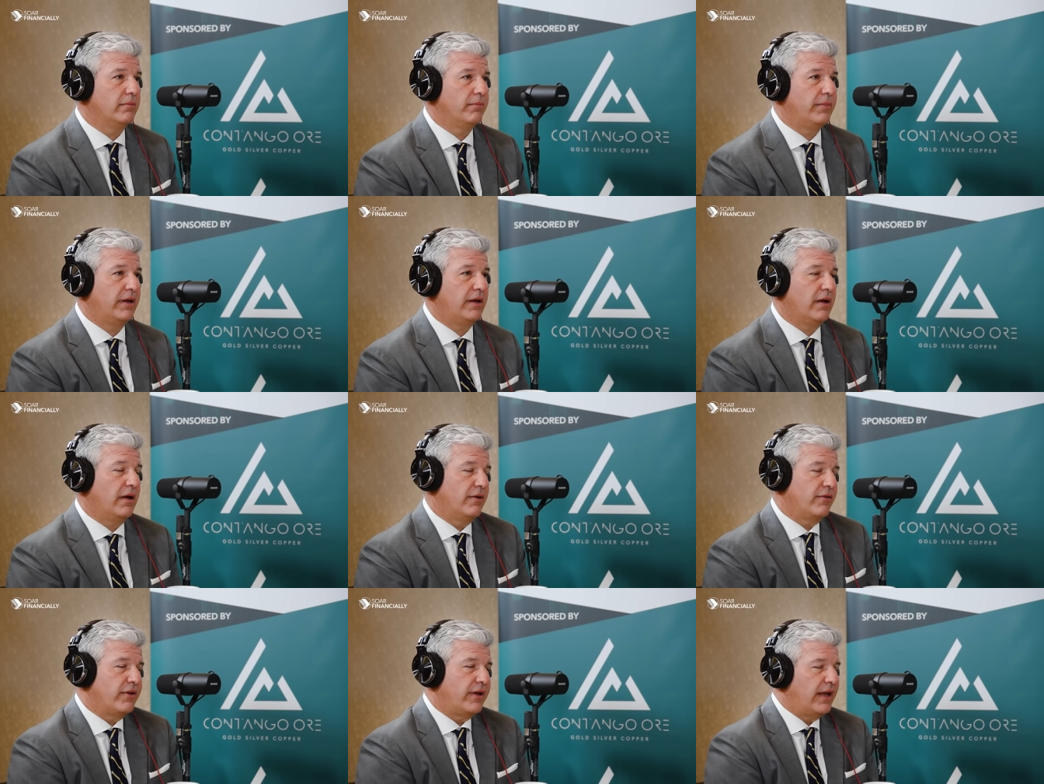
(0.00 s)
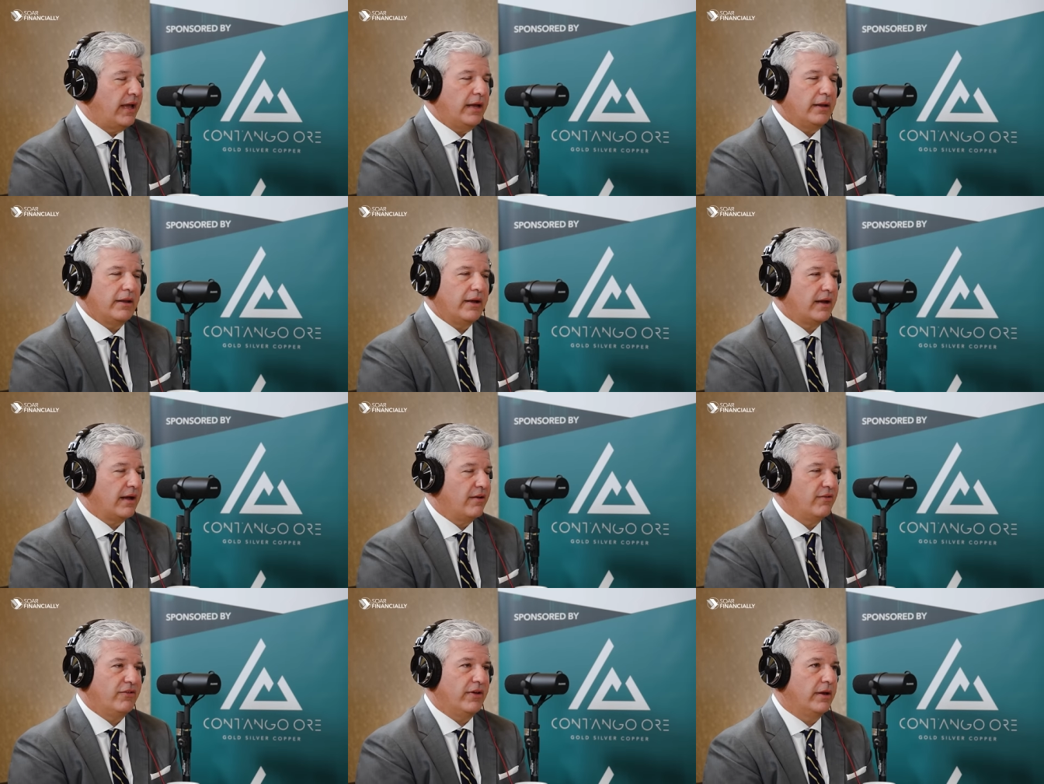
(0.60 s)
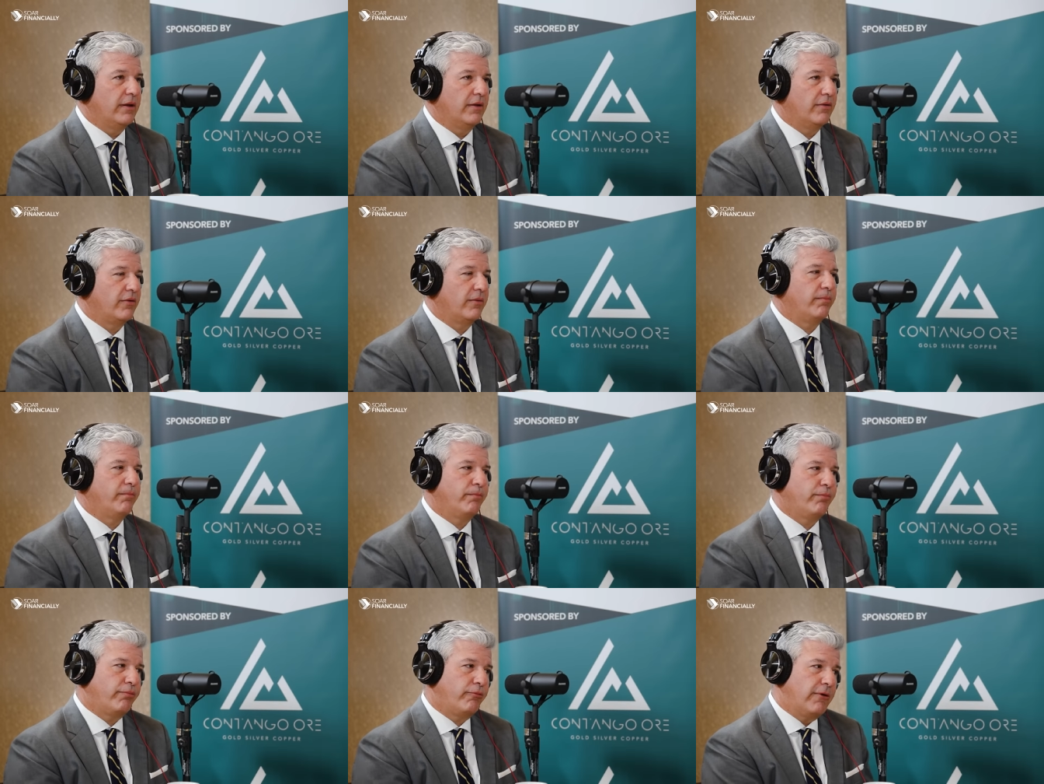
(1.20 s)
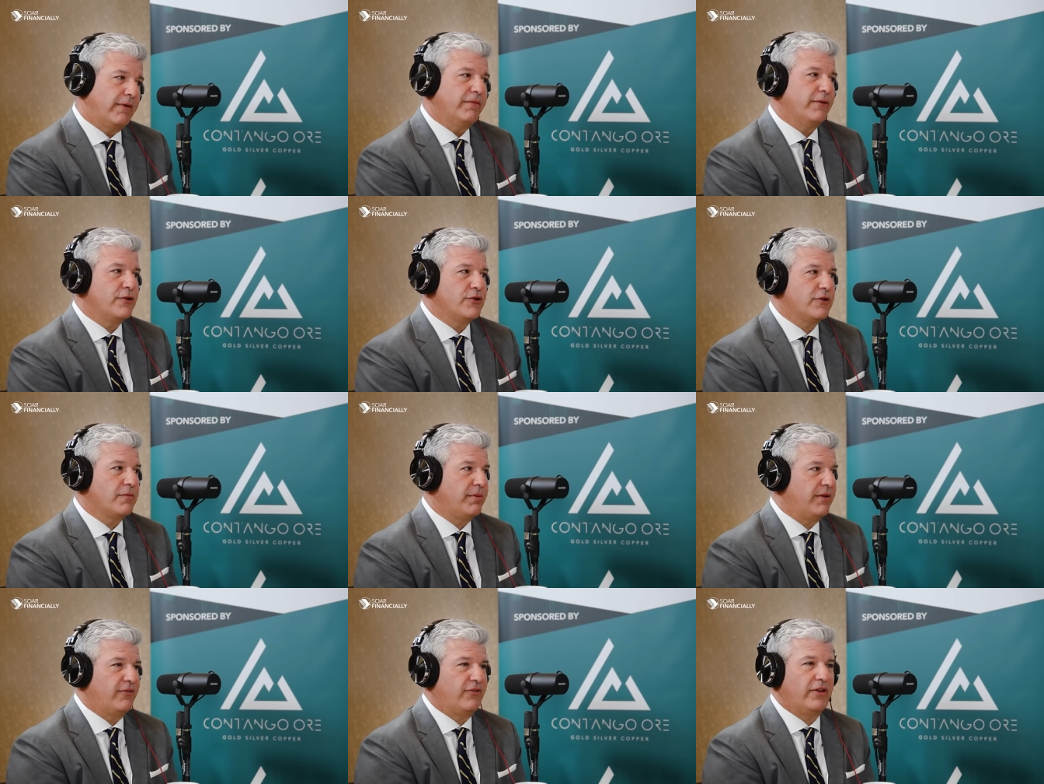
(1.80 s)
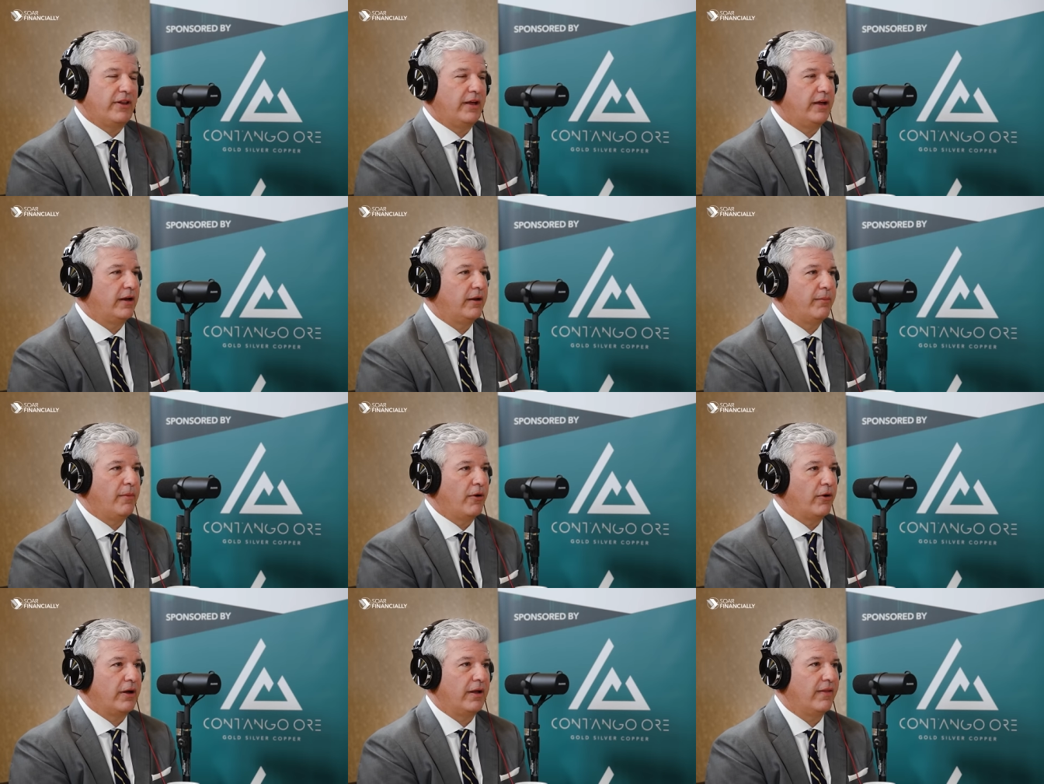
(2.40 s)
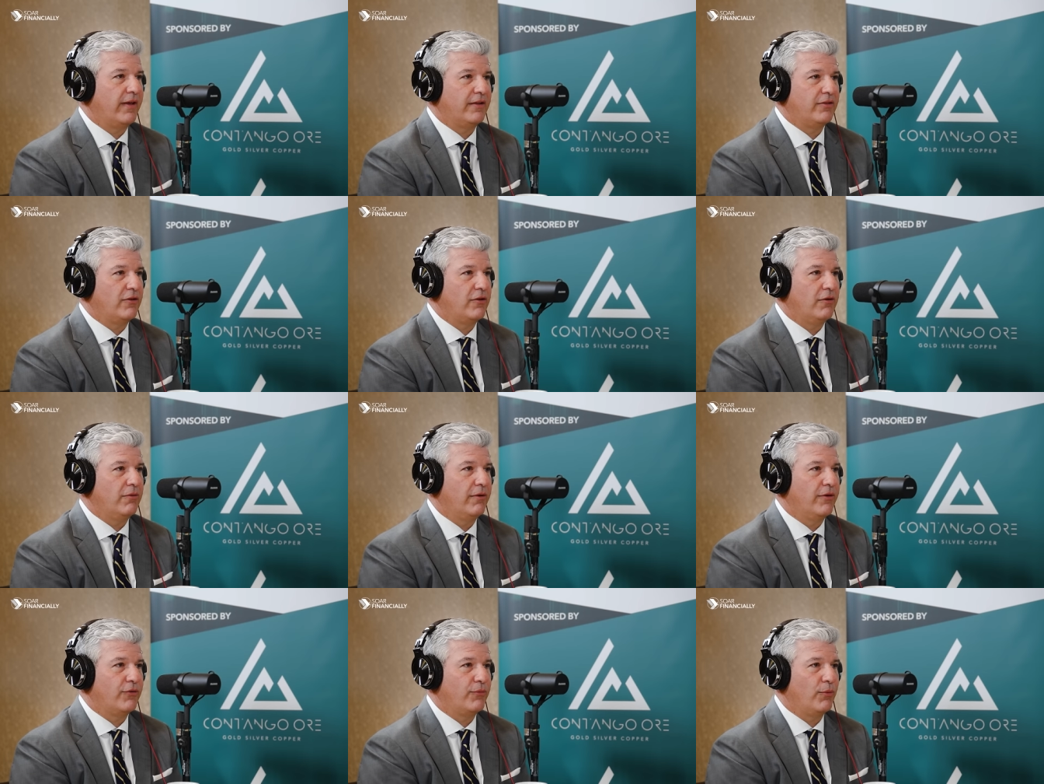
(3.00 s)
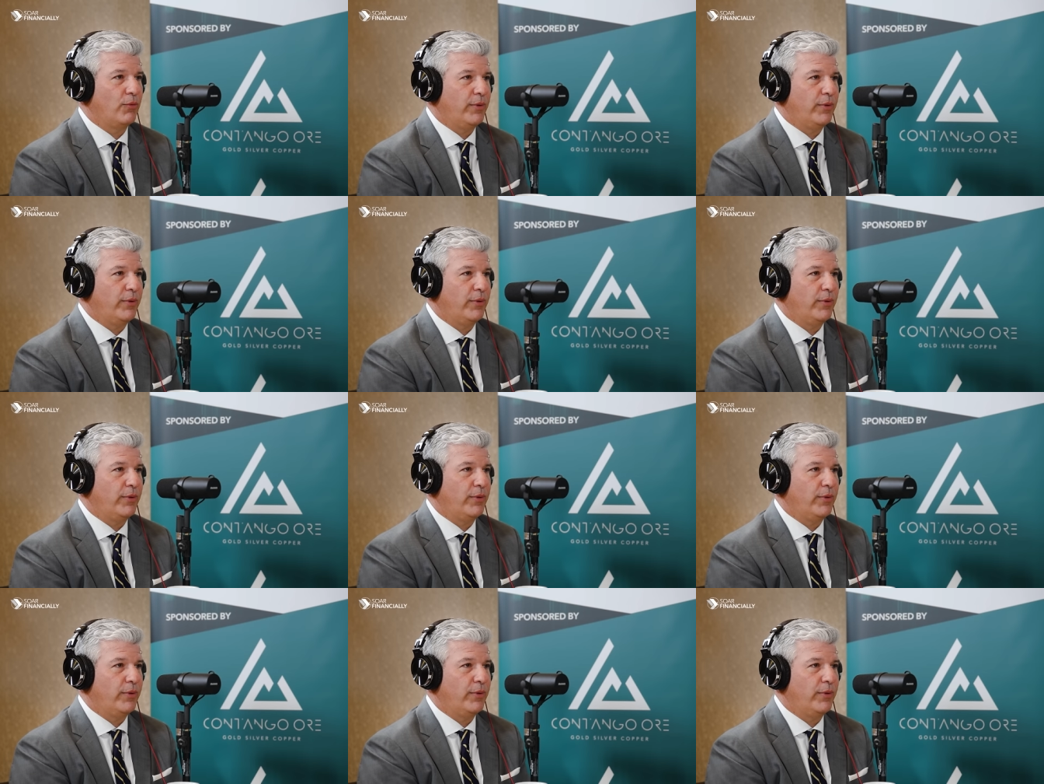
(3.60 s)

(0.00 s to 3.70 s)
Because, again, like I said, it's a privilege to be sitting in a market like the U.S.